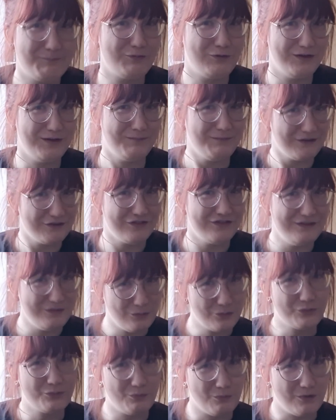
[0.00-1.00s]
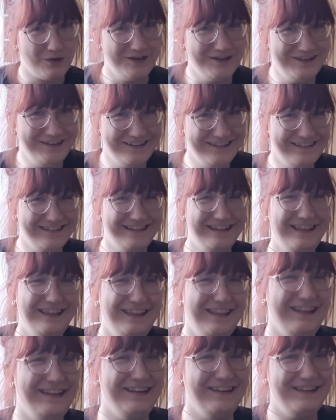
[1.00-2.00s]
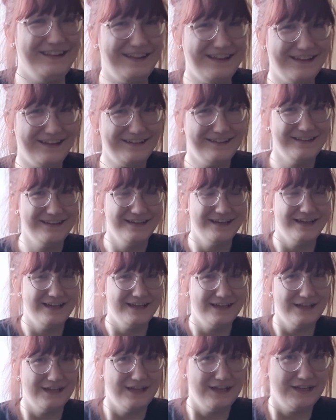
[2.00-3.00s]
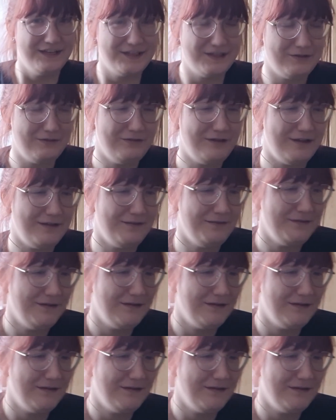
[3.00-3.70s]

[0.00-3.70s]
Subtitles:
pretty much the odd one in there. So then